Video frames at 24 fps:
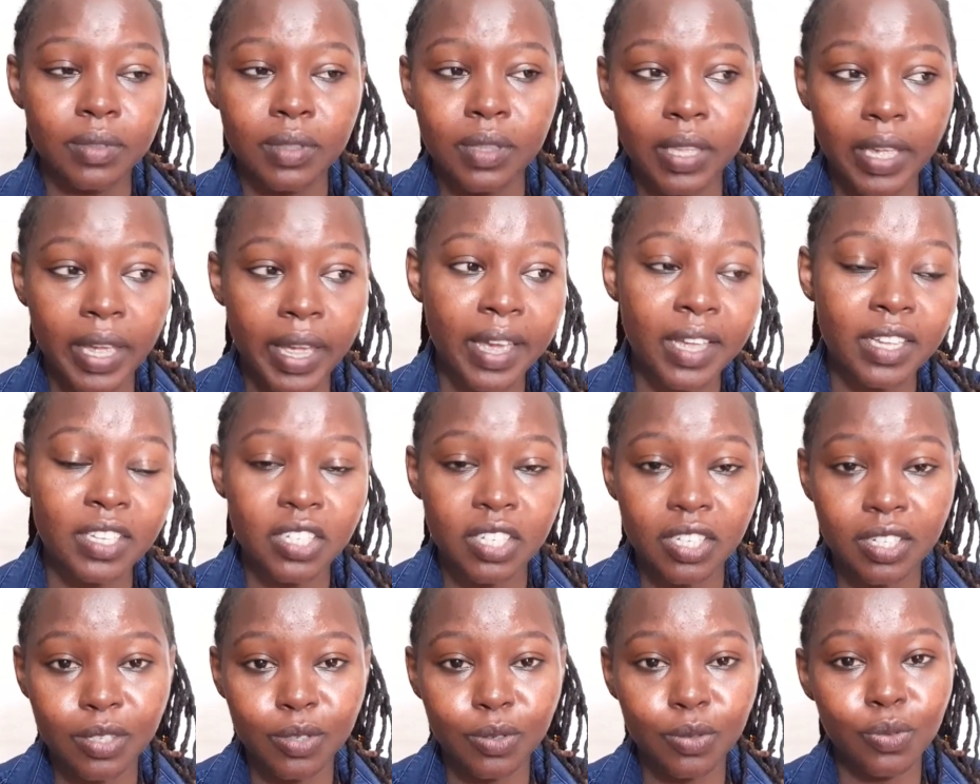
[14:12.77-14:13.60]
the
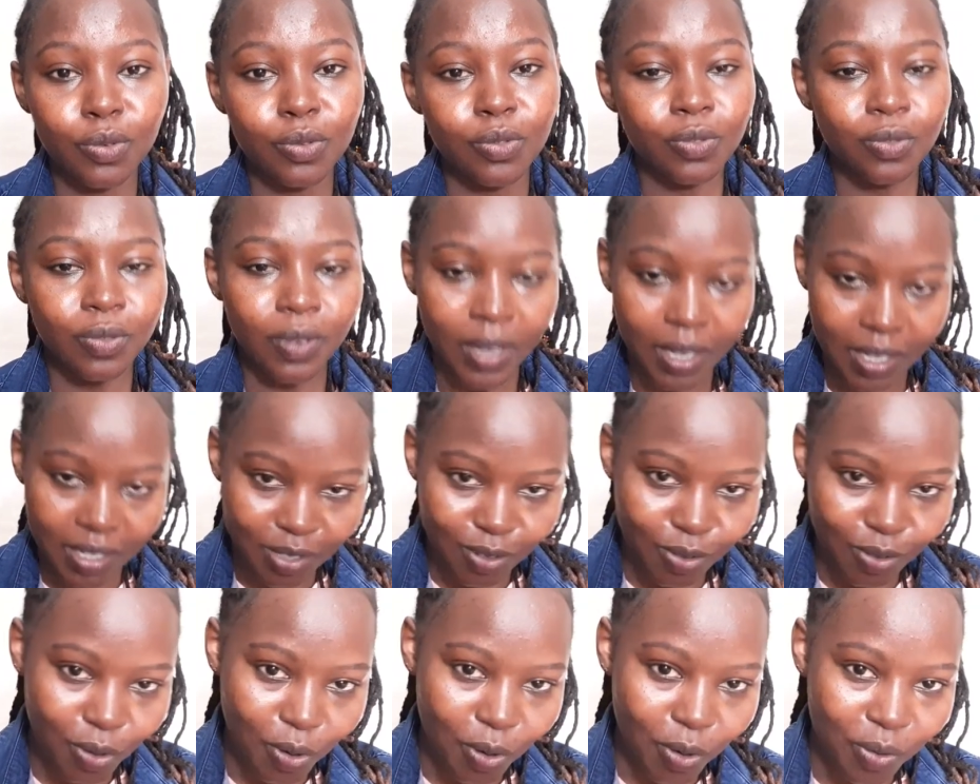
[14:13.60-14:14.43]
agent who
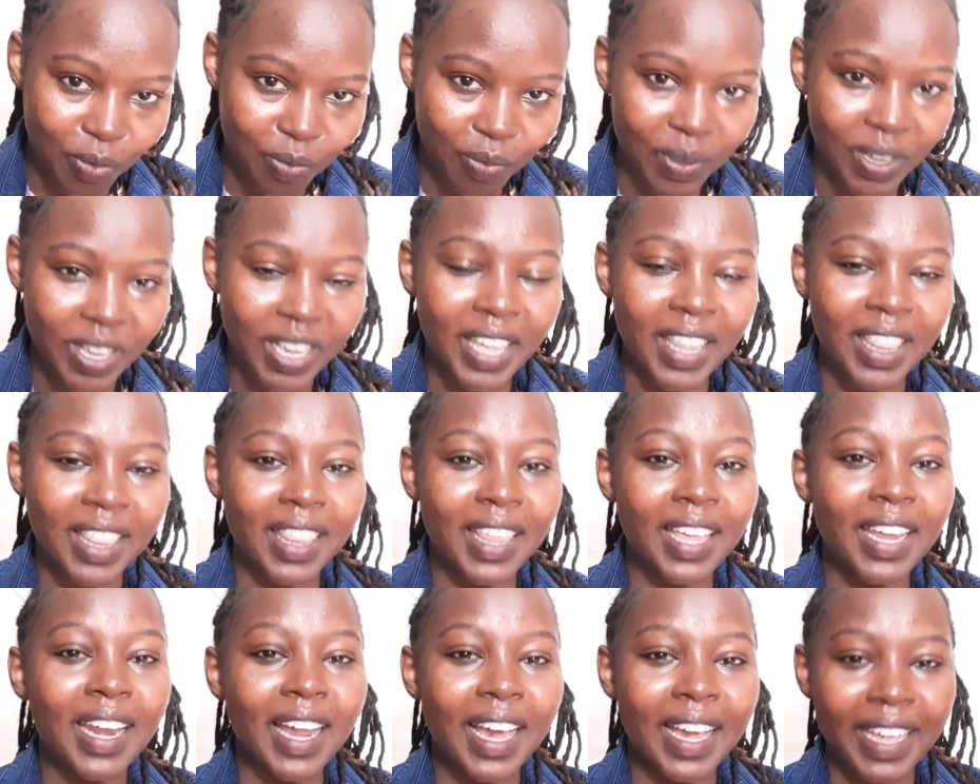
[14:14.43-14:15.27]
first called me, and
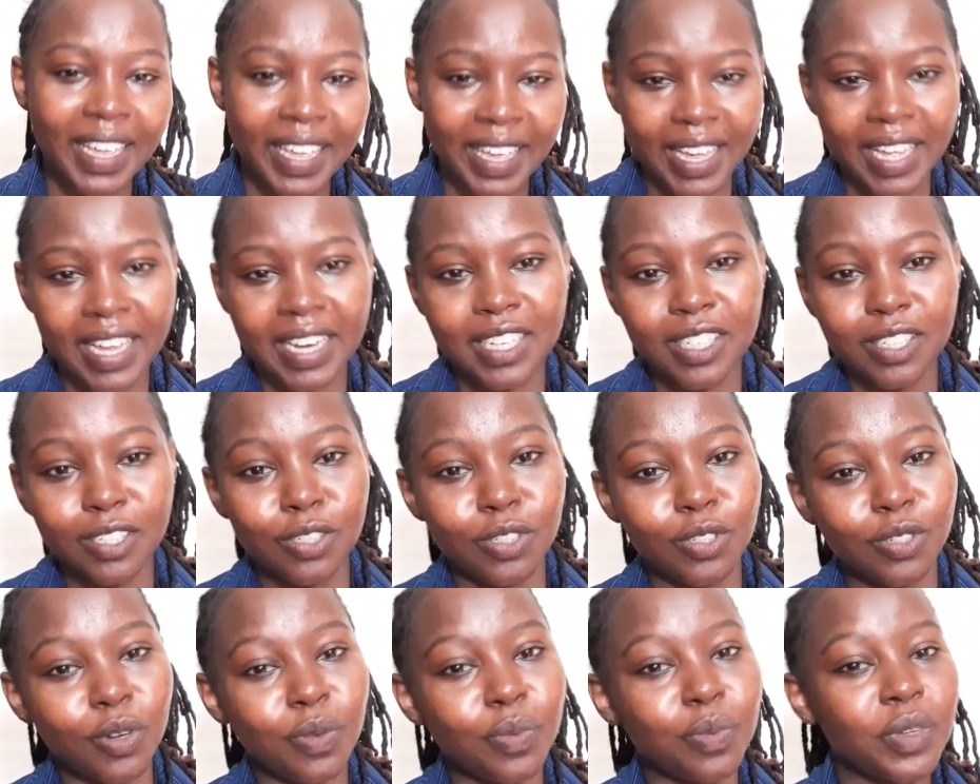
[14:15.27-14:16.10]
then again she
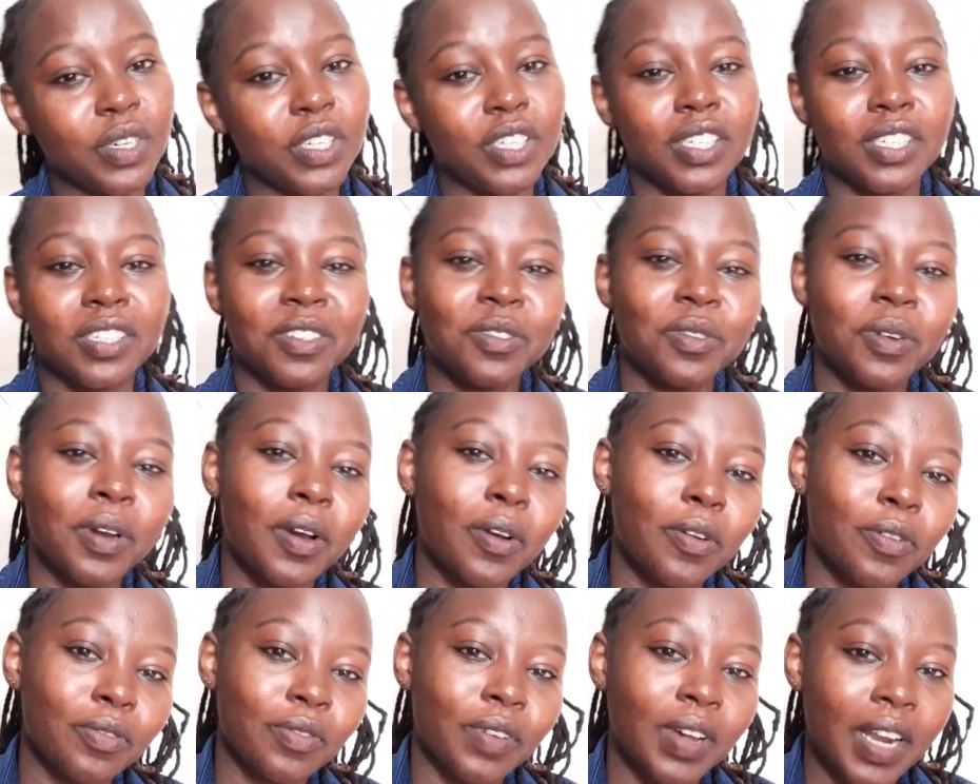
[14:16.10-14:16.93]
told me she knew
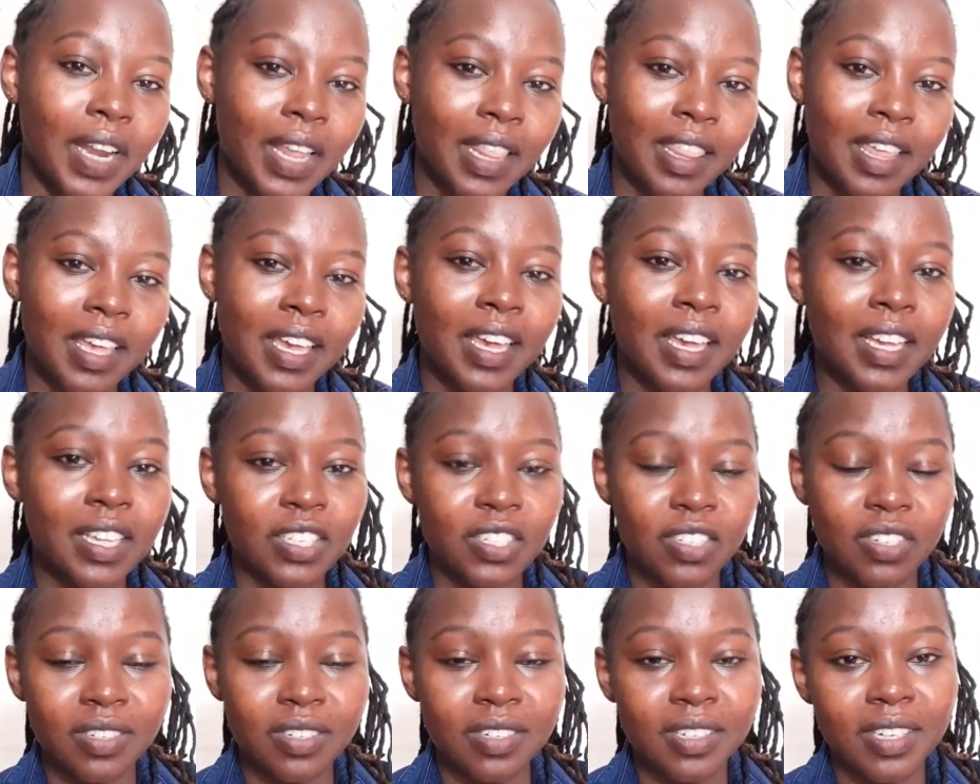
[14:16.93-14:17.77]
of another
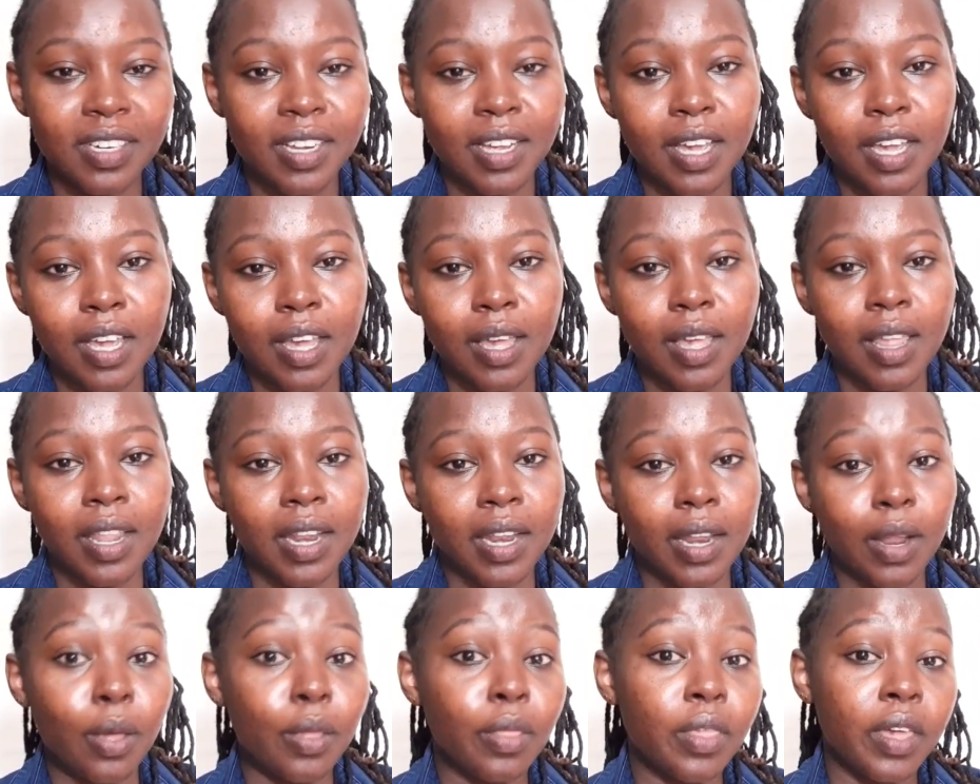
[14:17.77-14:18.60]
agent.
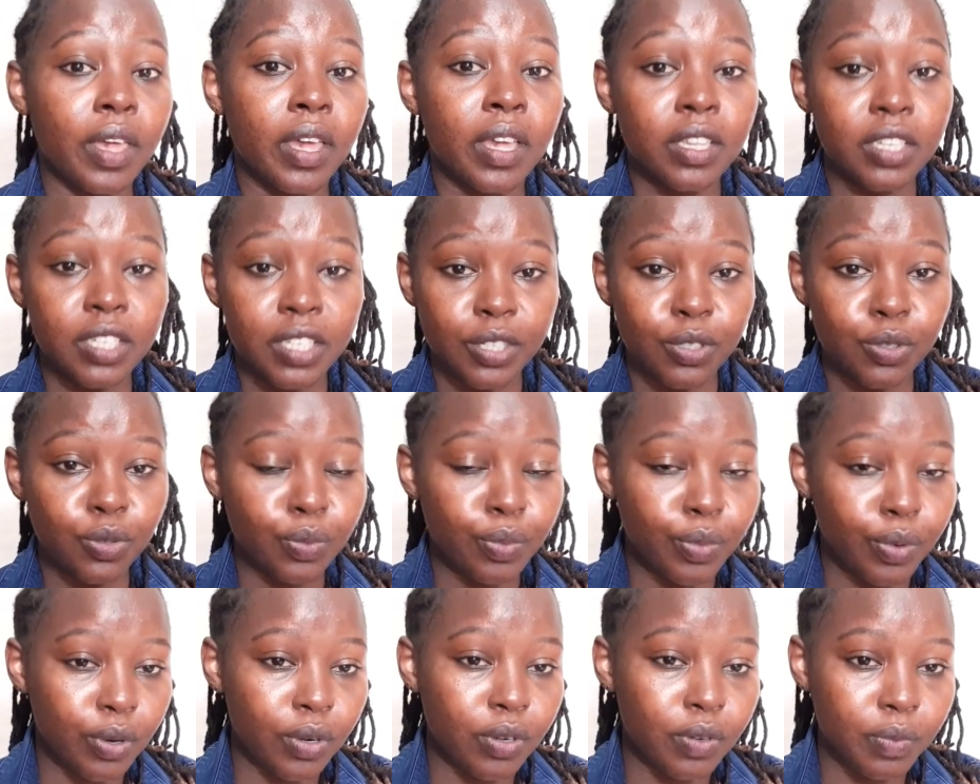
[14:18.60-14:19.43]
Now the agent who
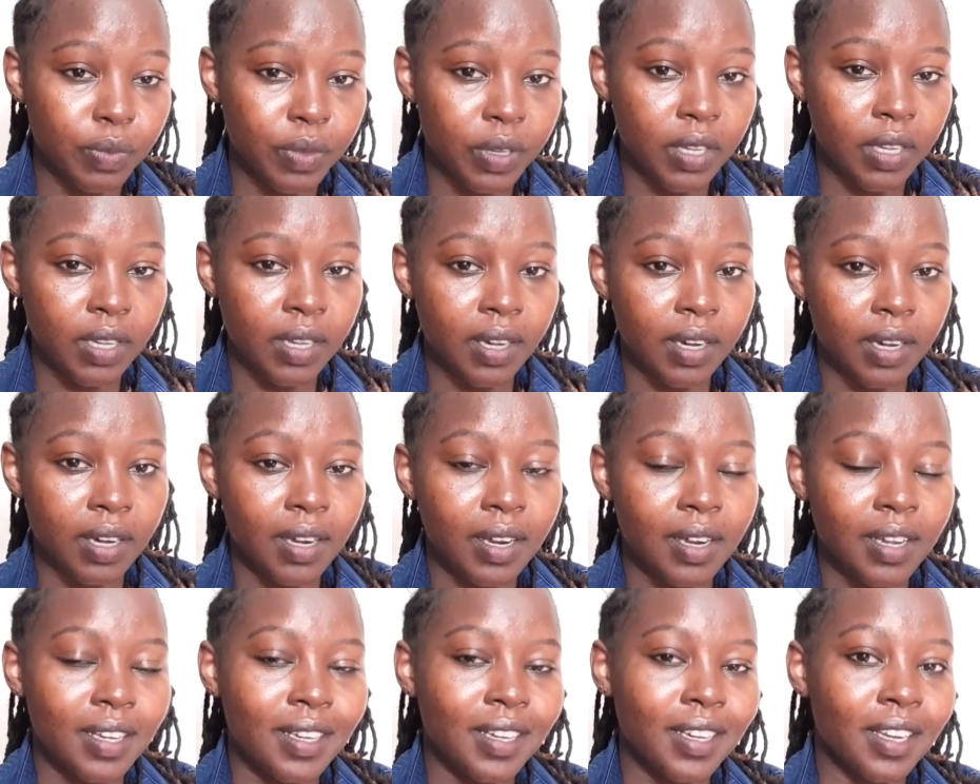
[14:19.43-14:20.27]
brought me here.
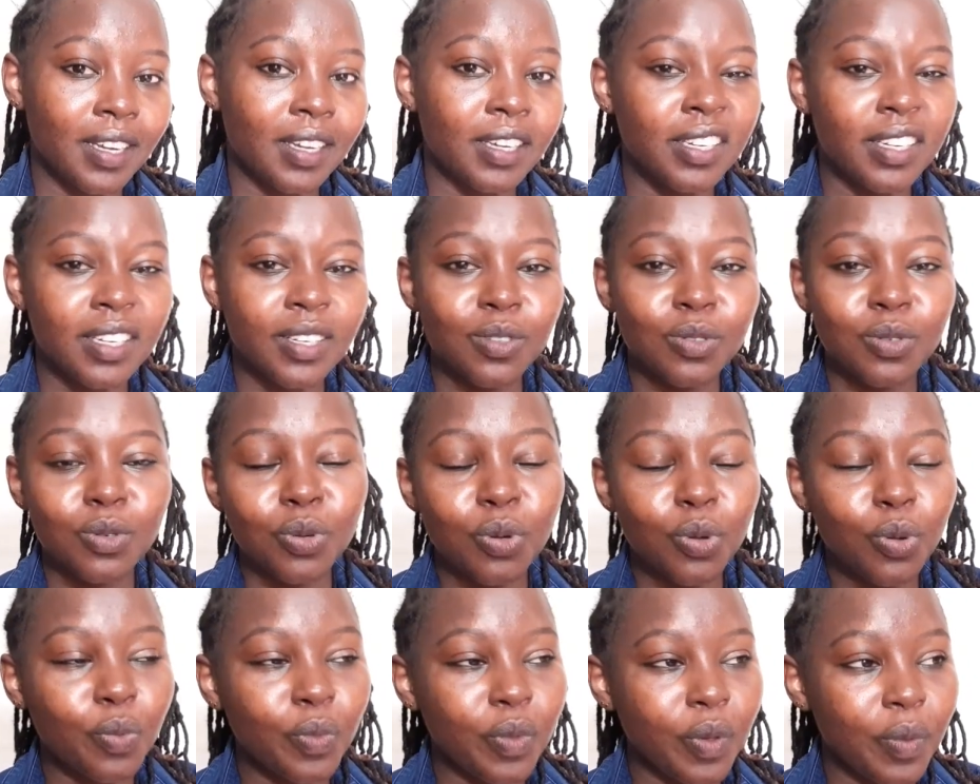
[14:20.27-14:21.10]
It didn't
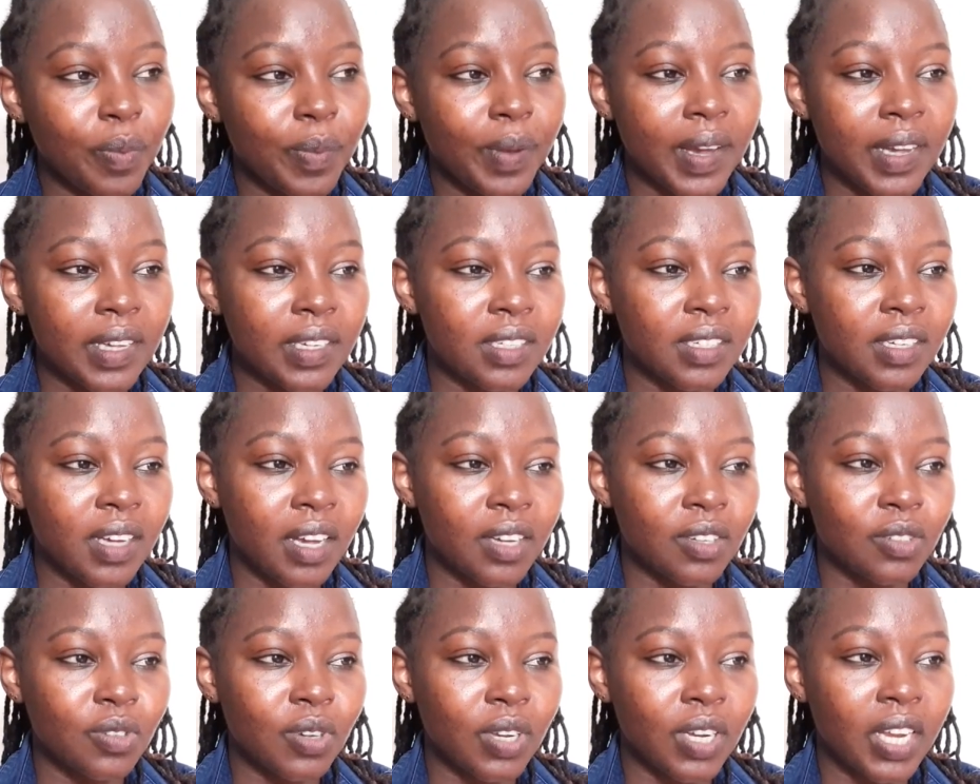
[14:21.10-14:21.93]
took me much,
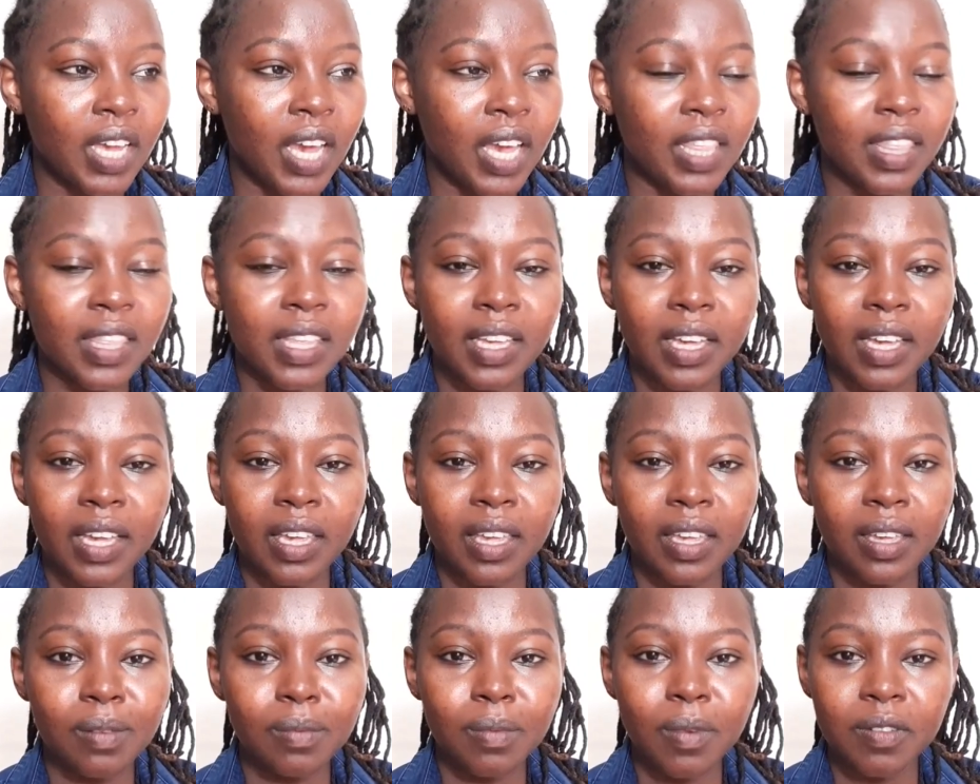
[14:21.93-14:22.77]
actually. I think I
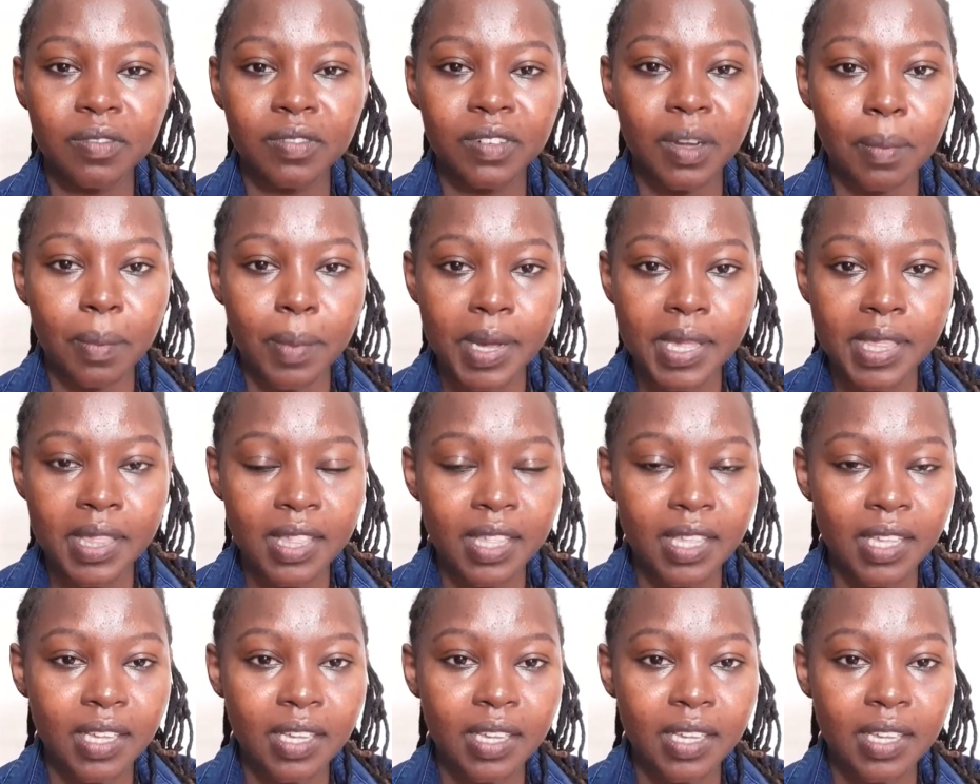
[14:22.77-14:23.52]
came after a month,